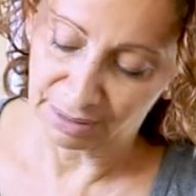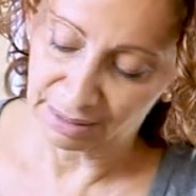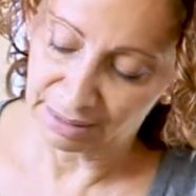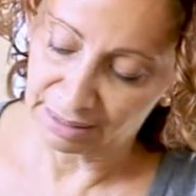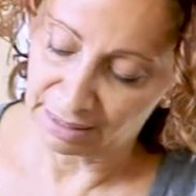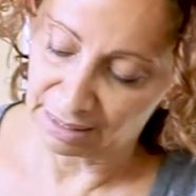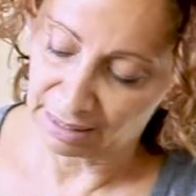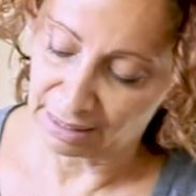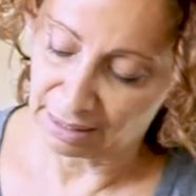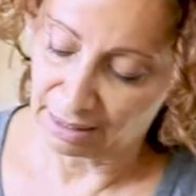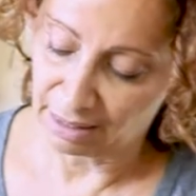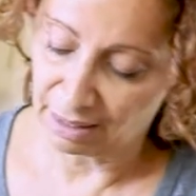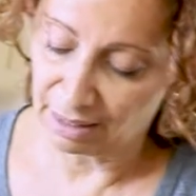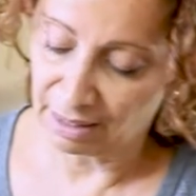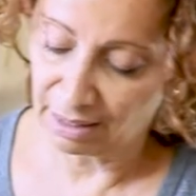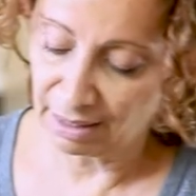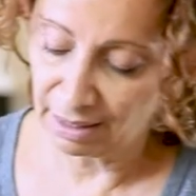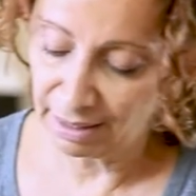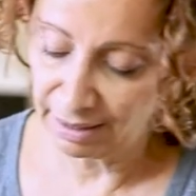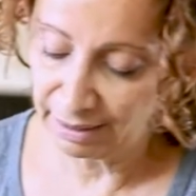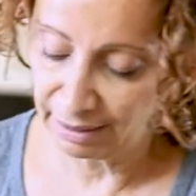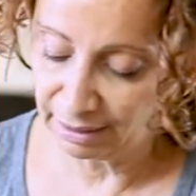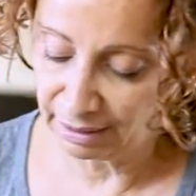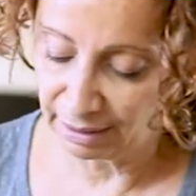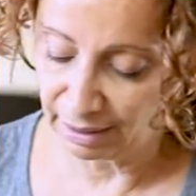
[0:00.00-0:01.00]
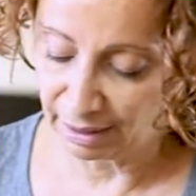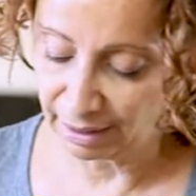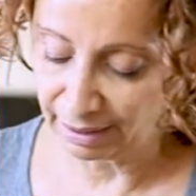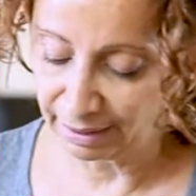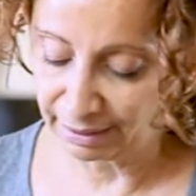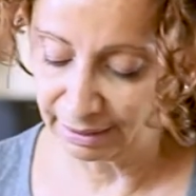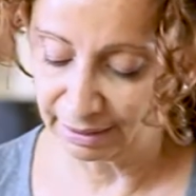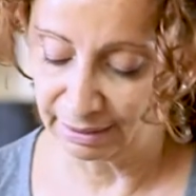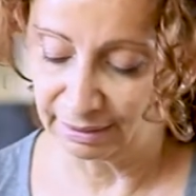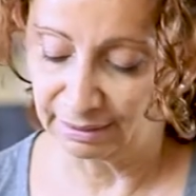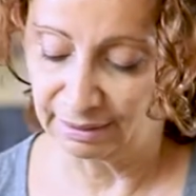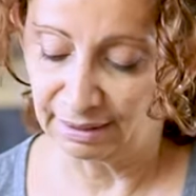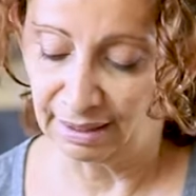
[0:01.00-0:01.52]
See, I
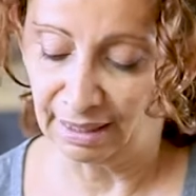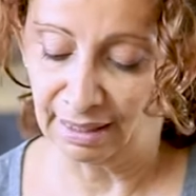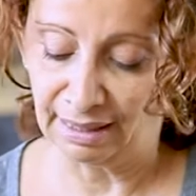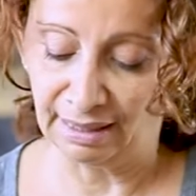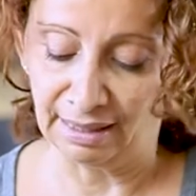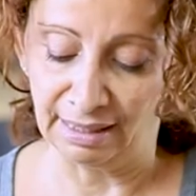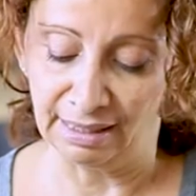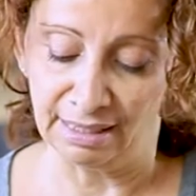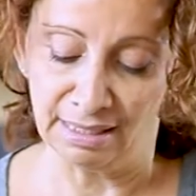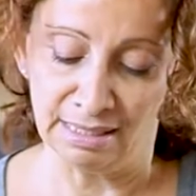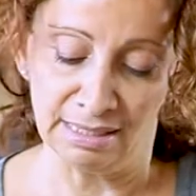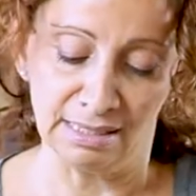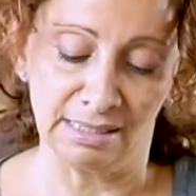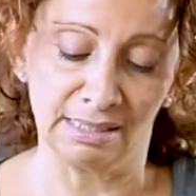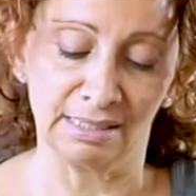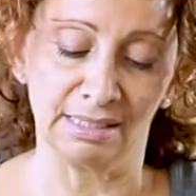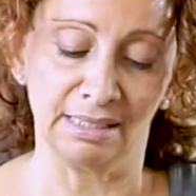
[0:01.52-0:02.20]
like it like this.